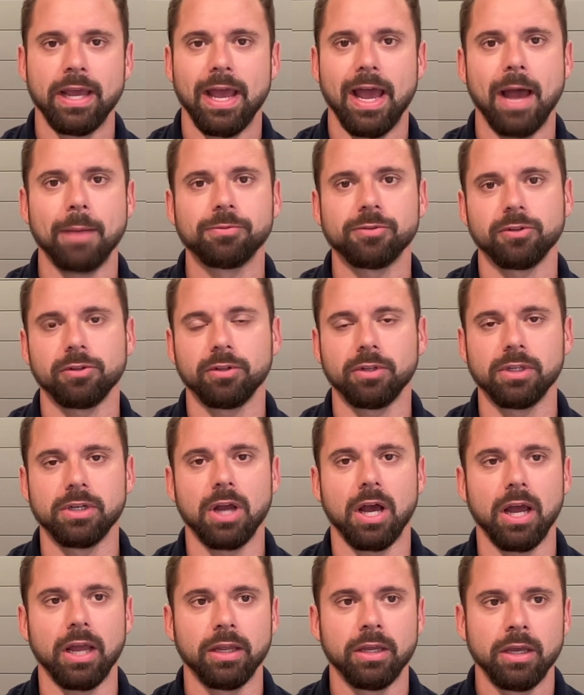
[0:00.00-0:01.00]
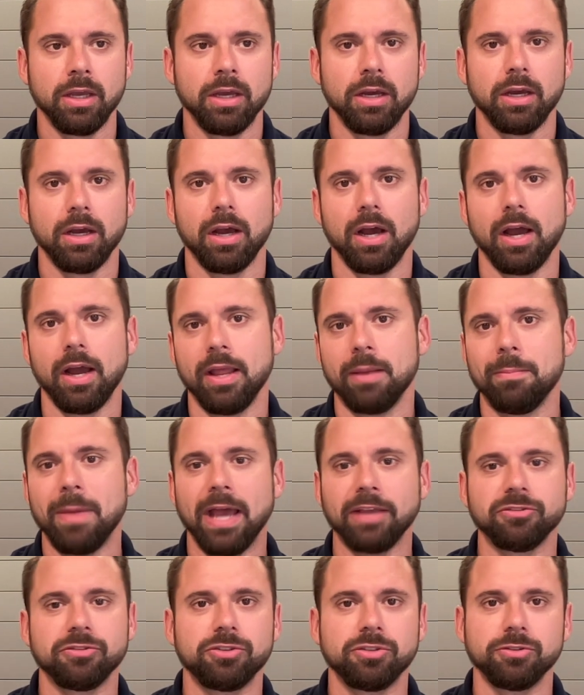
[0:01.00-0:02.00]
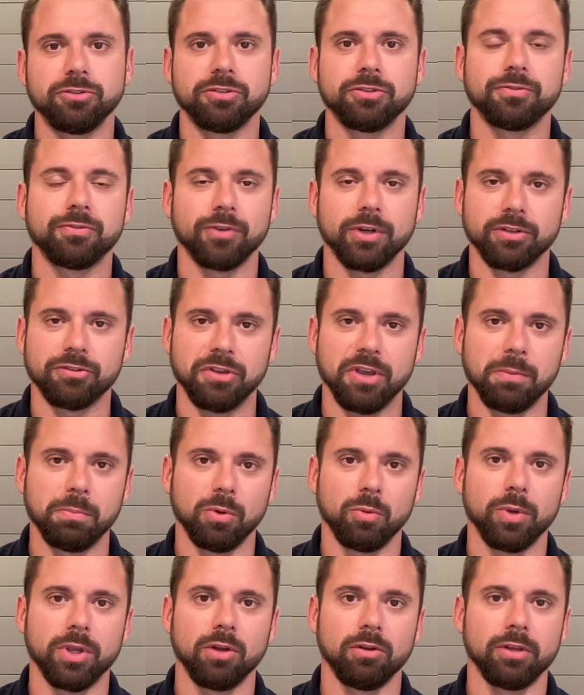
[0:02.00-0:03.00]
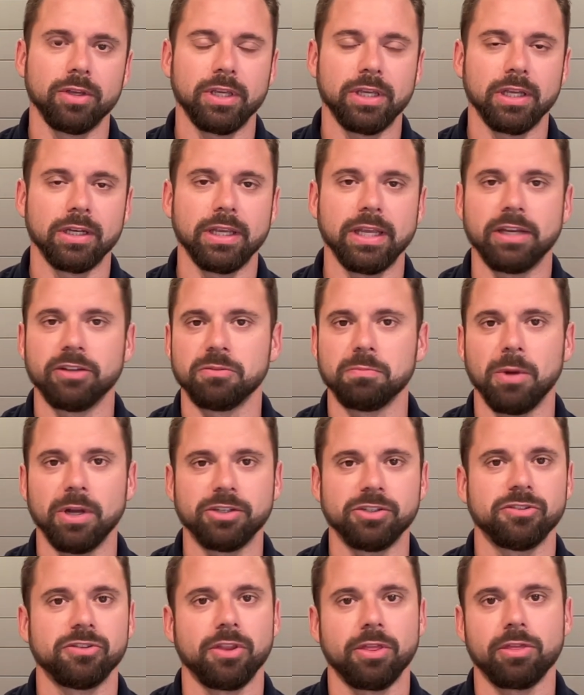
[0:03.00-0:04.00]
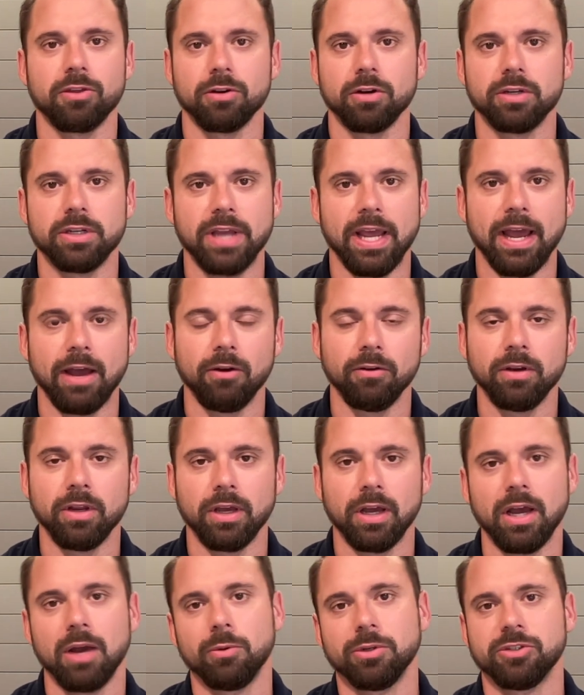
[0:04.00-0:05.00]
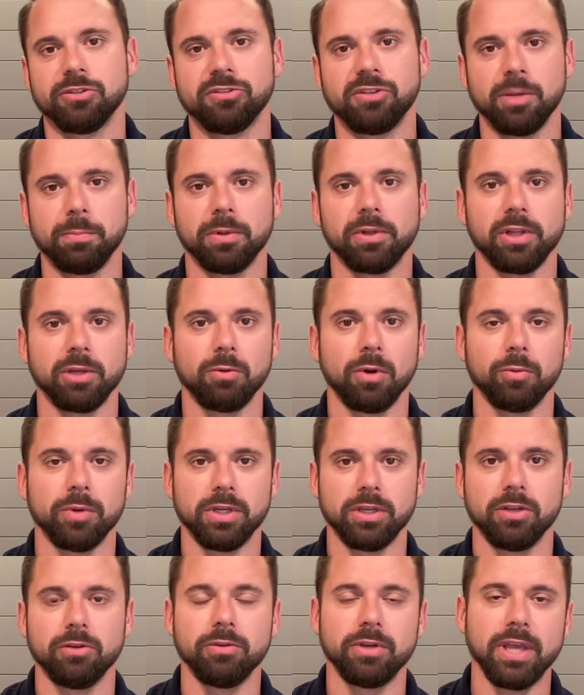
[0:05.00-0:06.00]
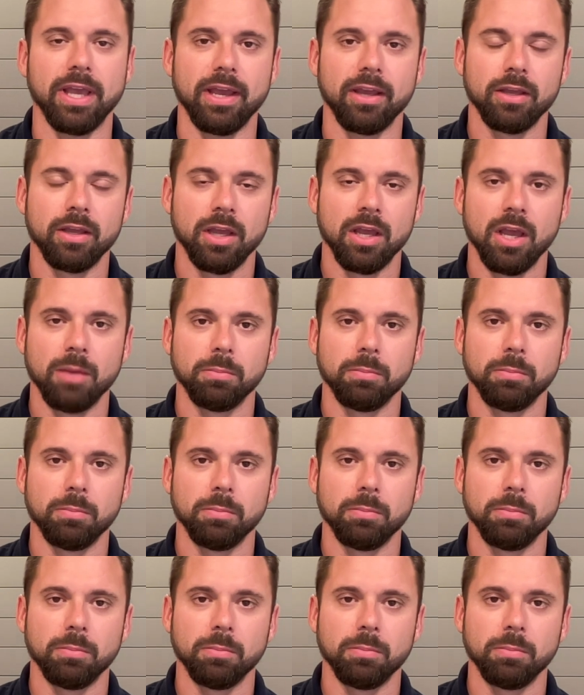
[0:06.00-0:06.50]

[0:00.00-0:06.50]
Absolutely not. Uh, in Massachusetts, for example, we only can get as much as a third down, uh, which is typically what we do get.